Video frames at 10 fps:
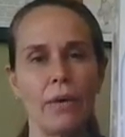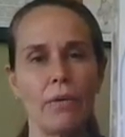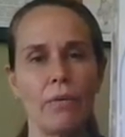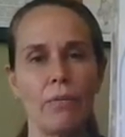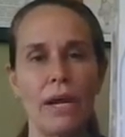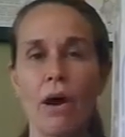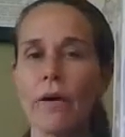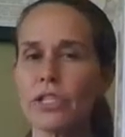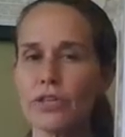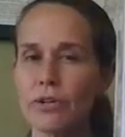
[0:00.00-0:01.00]
we
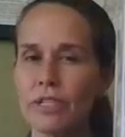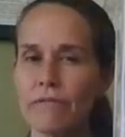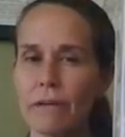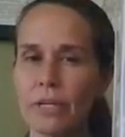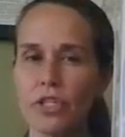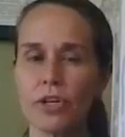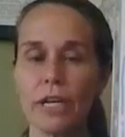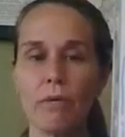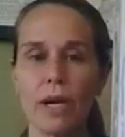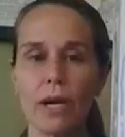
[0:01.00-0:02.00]
call intrusive
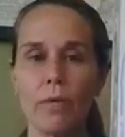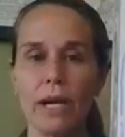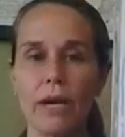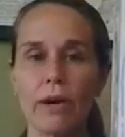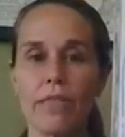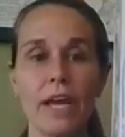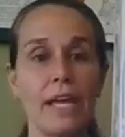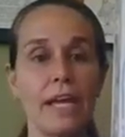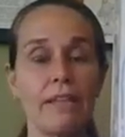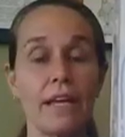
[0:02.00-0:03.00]
imagery, where we are
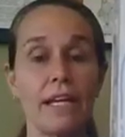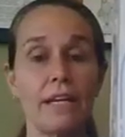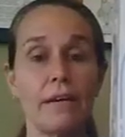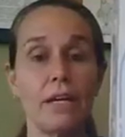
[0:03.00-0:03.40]
thinking that,